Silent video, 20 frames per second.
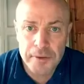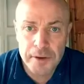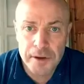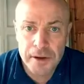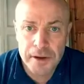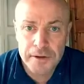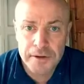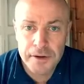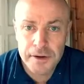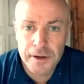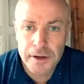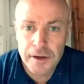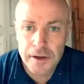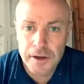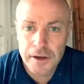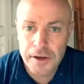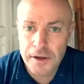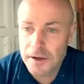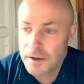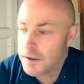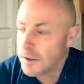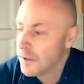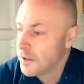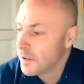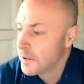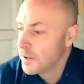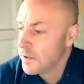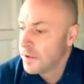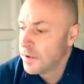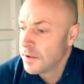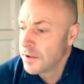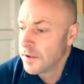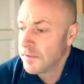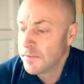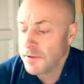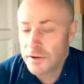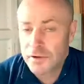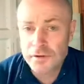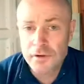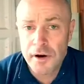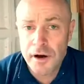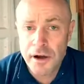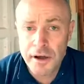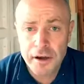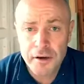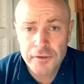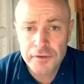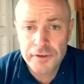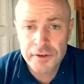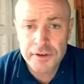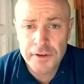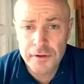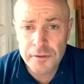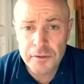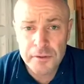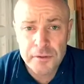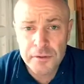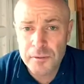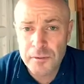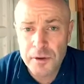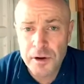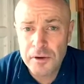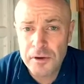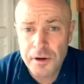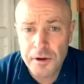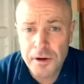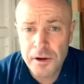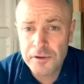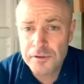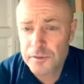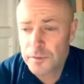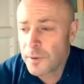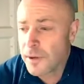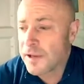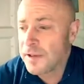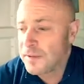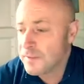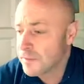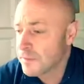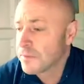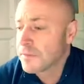and give it a try. Obviously don't load up loads of weight.